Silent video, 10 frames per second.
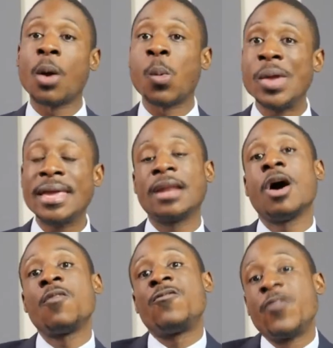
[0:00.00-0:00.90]
we can
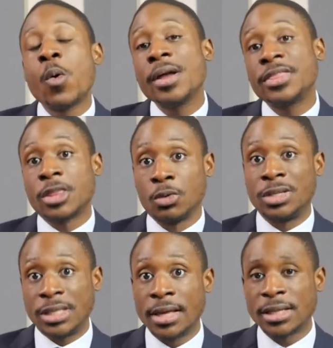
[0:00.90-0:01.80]
avoid those
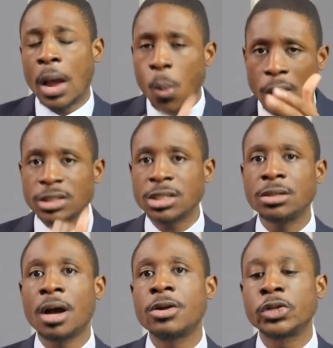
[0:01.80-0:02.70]
things. I want you
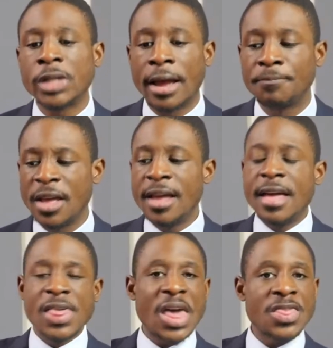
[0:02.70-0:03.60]
to understand
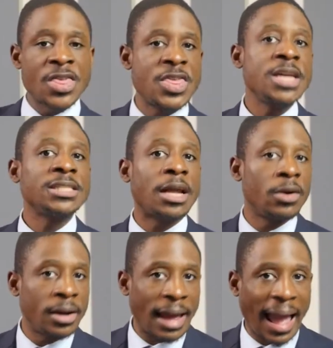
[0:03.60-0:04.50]
that the things that are
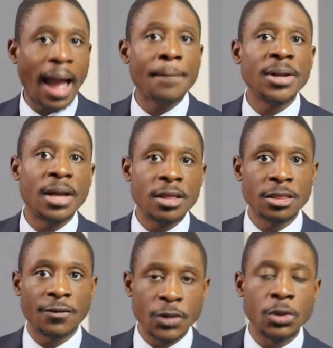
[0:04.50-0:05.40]
going to happen in
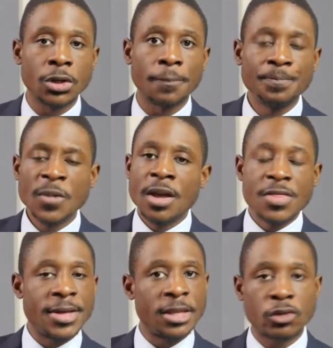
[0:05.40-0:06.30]
the future,
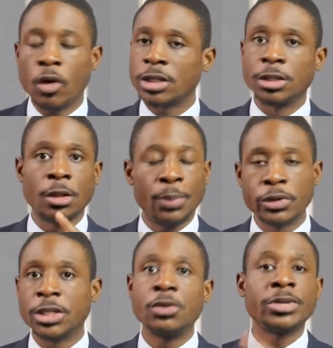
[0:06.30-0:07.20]
the destruction, the
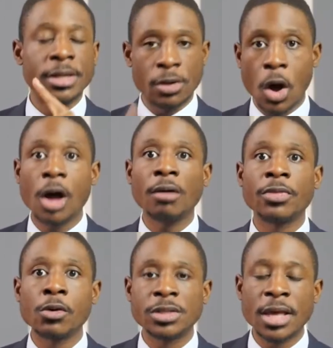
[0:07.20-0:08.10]
persecution, and all of
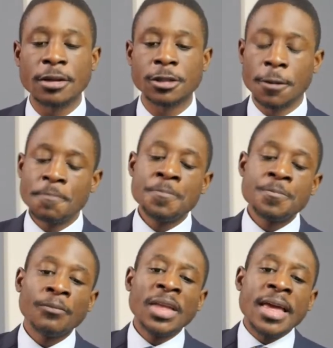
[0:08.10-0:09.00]
those things,
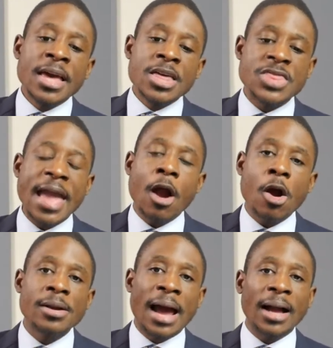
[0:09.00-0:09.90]
they
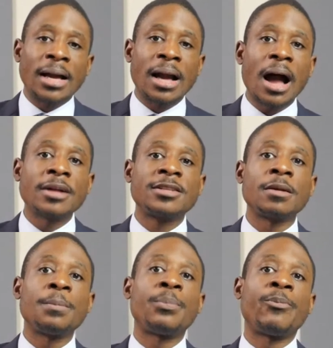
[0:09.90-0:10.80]
are not God's
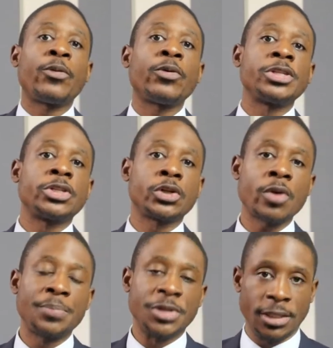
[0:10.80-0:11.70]

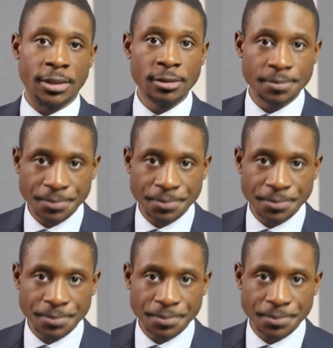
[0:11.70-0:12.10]
prescription,